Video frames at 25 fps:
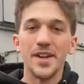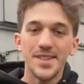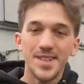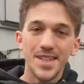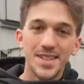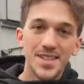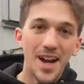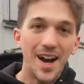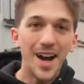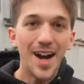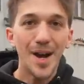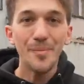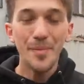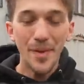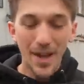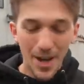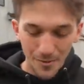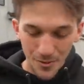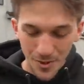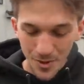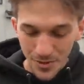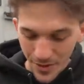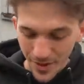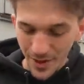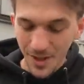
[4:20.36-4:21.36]
To top
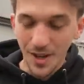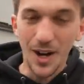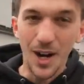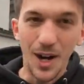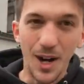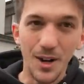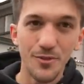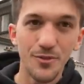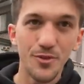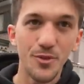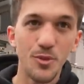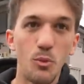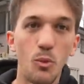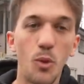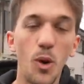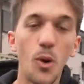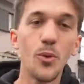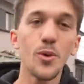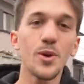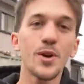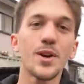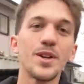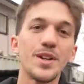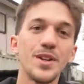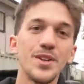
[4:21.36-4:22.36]
everything off, what
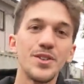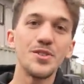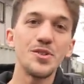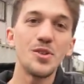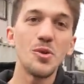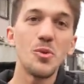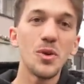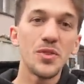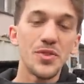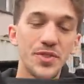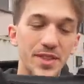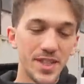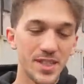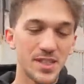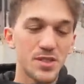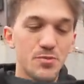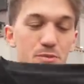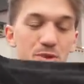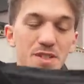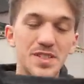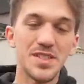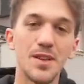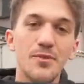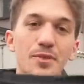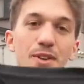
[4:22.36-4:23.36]
we're gonna do with this
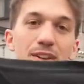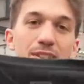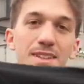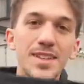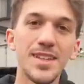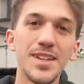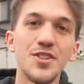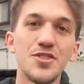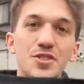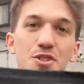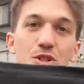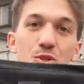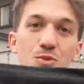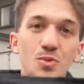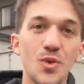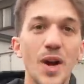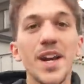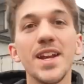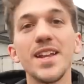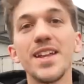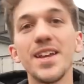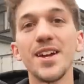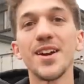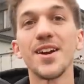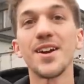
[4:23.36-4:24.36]
specific t-shirt
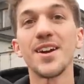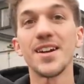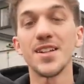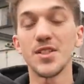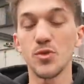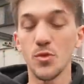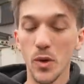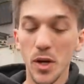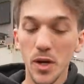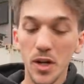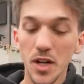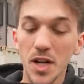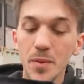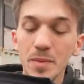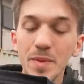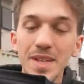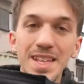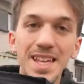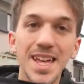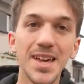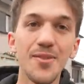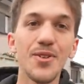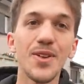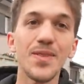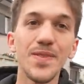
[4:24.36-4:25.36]
right here is we're gonna be
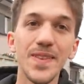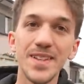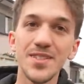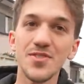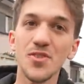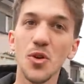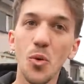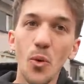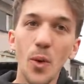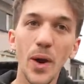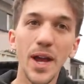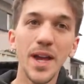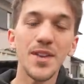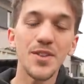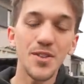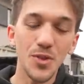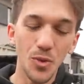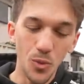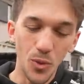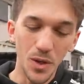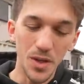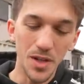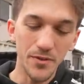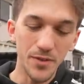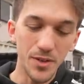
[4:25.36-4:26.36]
giving this away to
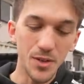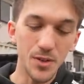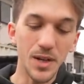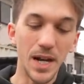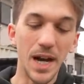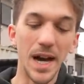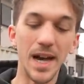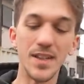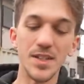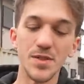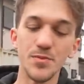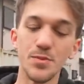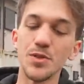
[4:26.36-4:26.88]
one of you guys.